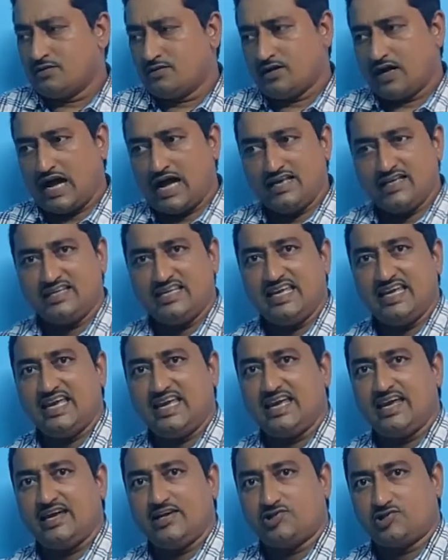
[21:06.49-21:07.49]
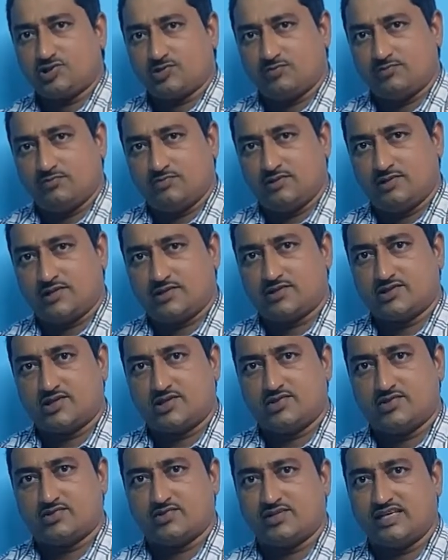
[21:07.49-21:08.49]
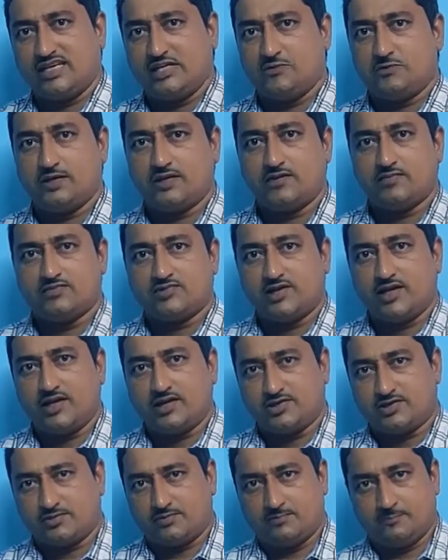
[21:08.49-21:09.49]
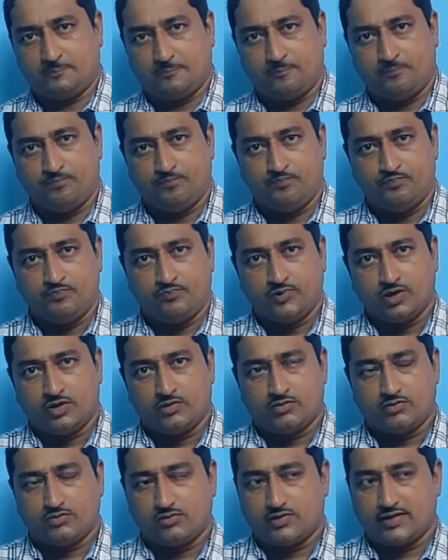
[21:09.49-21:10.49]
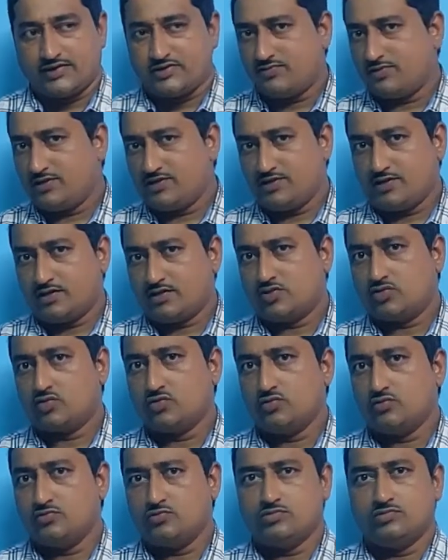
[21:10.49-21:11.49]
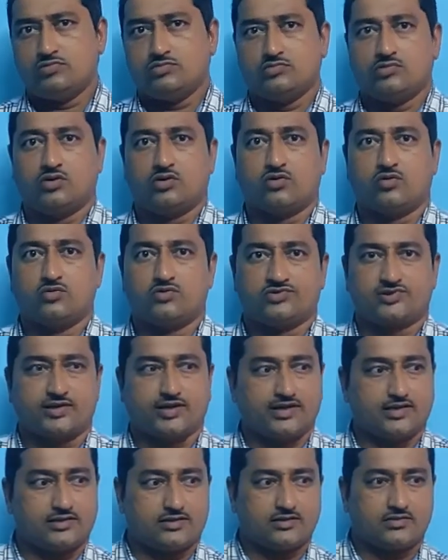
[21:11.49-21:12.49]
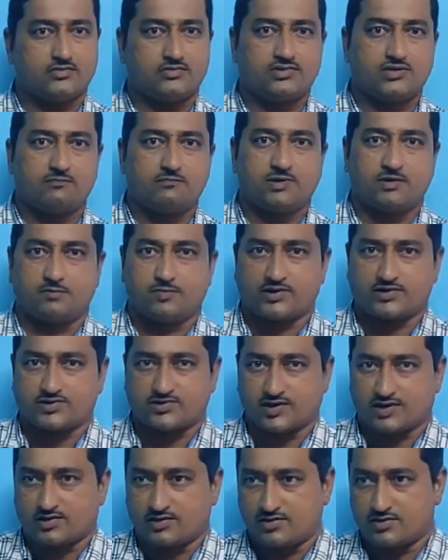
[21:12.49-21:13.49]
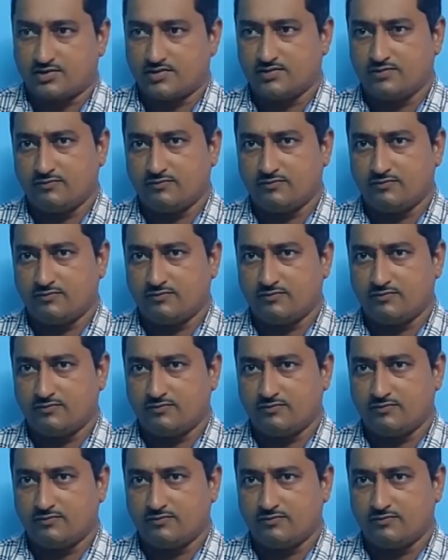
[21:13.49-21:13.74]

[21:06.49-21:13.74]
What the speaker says: I ate. That changes. Eat becomes 8. Actually, there are two rules related to simple present.